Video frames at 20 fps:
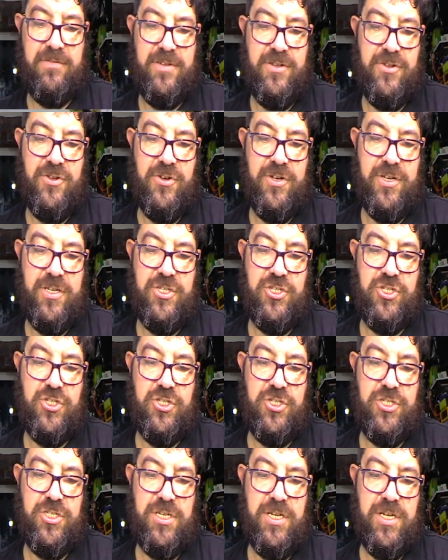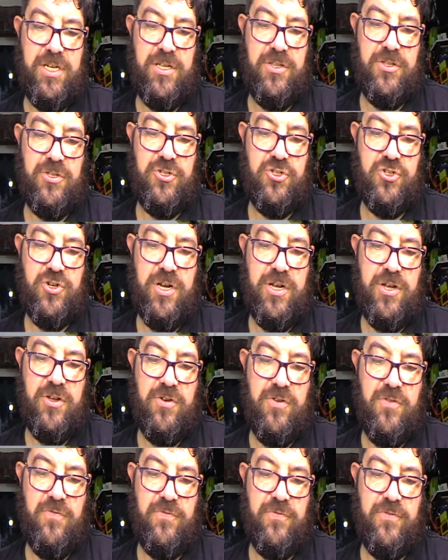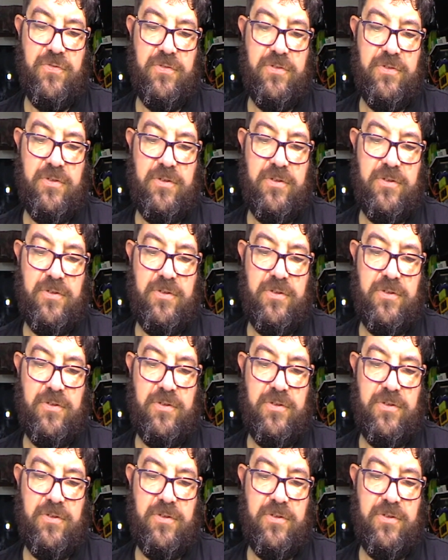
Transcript: look, it's just taking the track off.